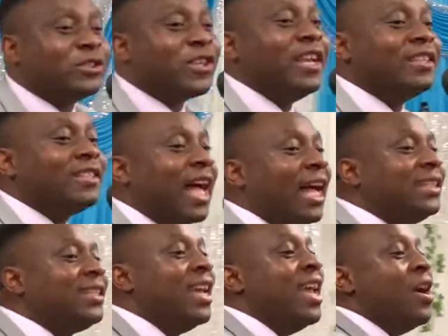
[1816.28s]
says that
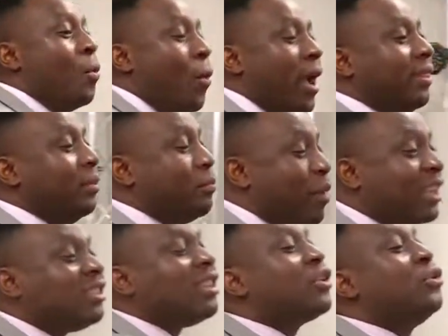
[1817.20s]
when
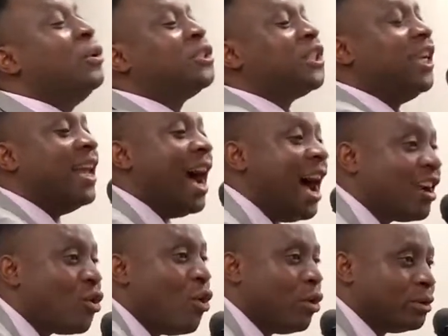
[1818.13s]
persecution
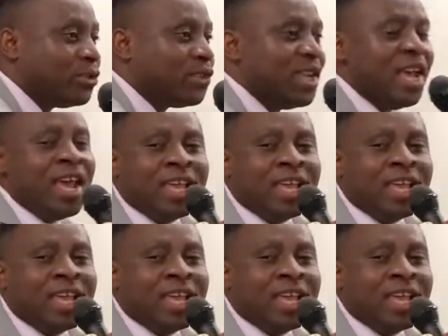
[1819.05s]
arose,